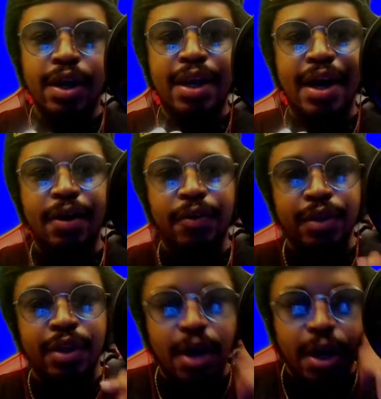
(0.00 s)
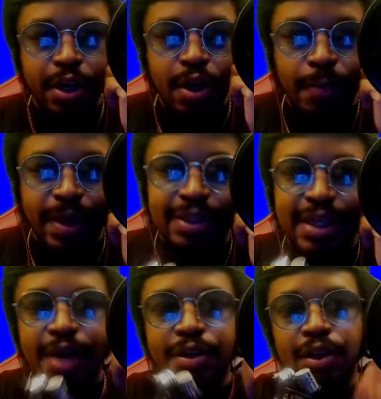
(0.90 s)
Now, the audio may
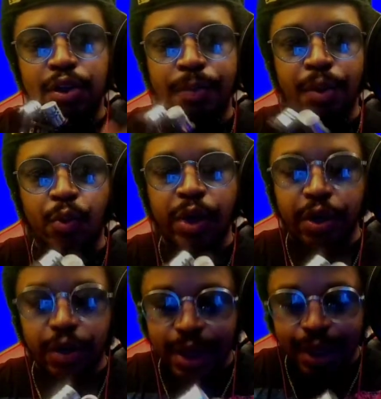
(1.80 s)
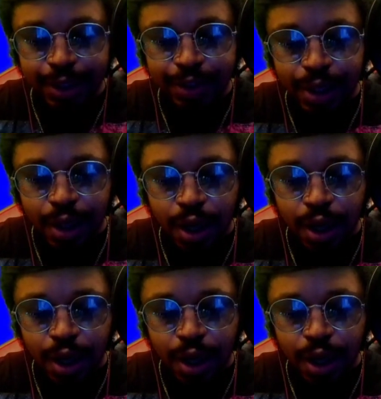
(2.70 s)
sound a little bit weird because